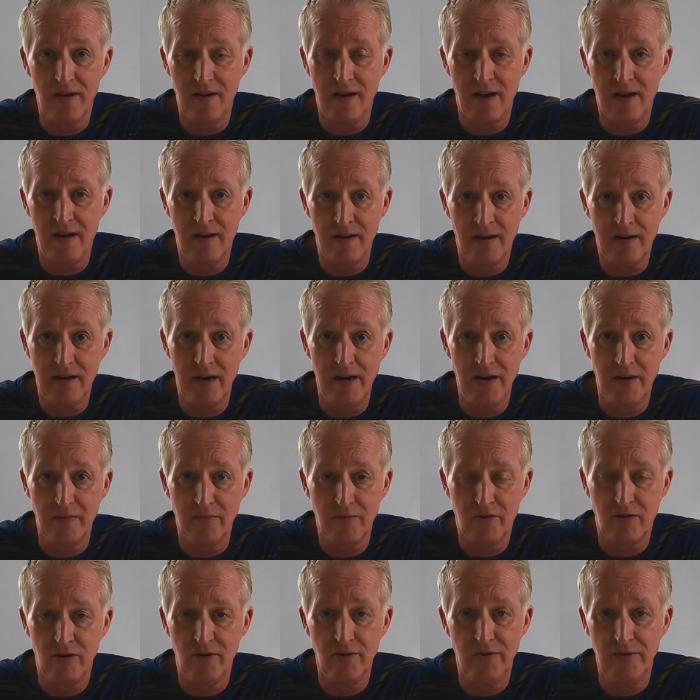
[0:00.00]
uh,
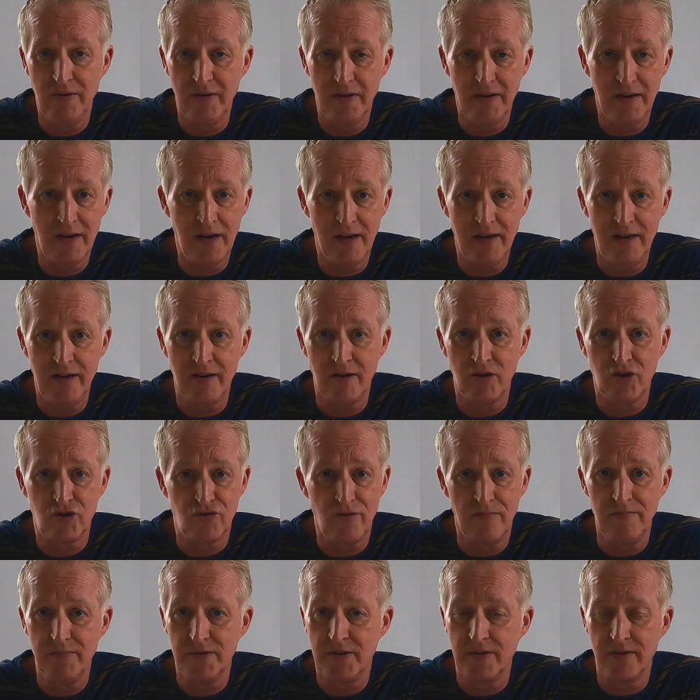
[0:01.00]
cleanup crew, you know,
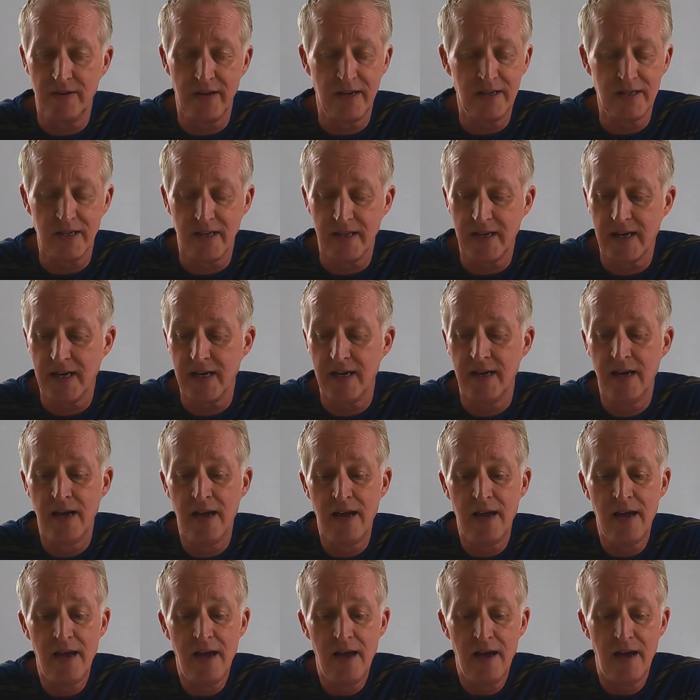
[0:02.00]
shrimps and things like that.
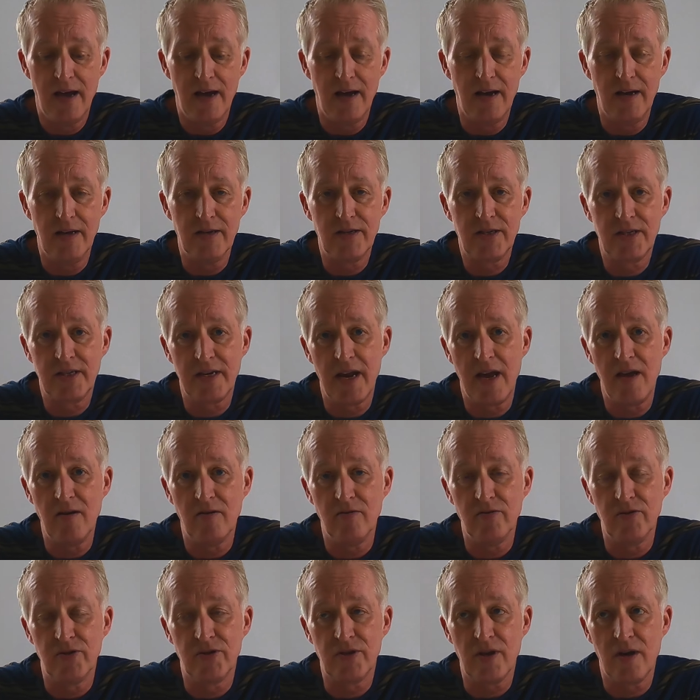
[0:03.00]
Uh,
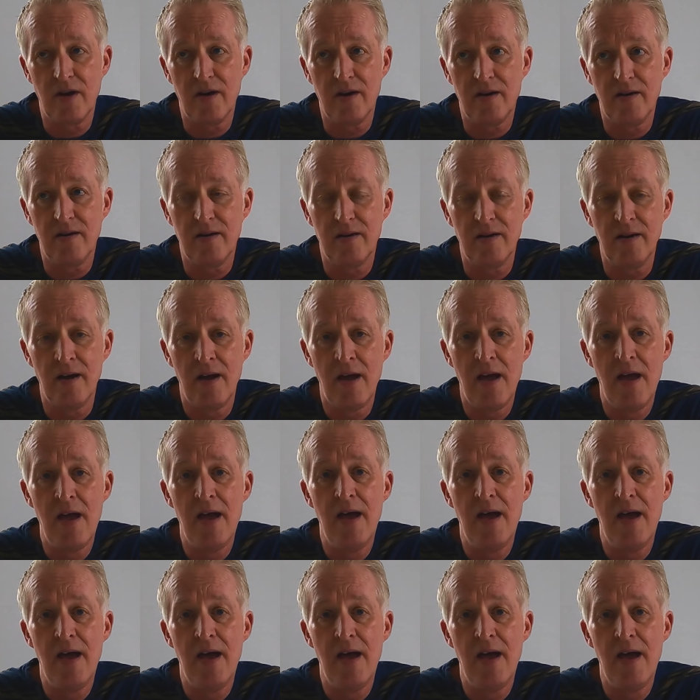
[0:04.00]
snails are